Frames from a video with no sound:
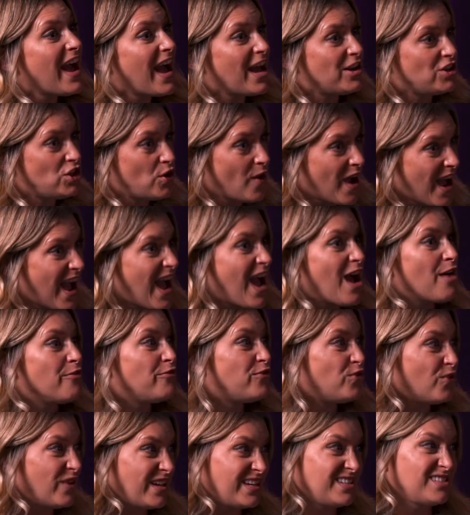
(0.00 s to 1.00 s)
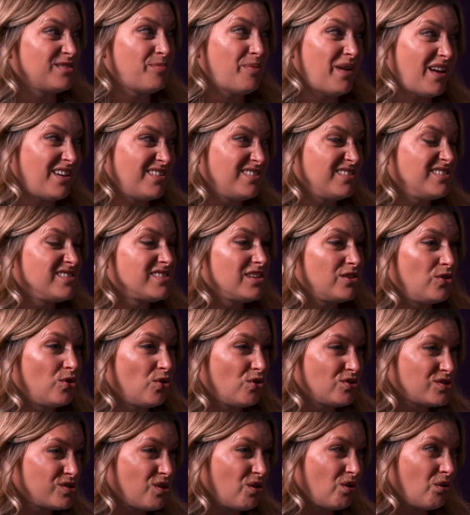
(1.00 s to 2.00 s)
and you have your independence and
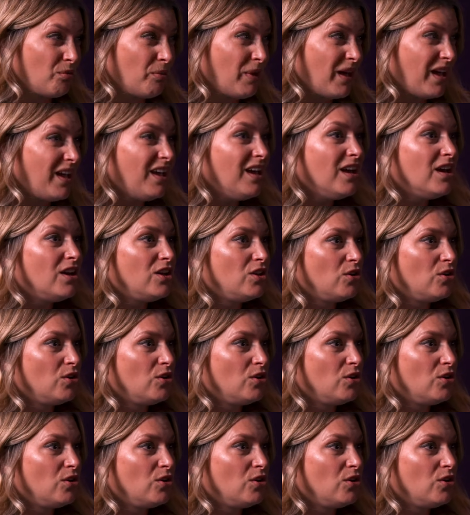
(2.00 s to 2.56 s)
your autonomy.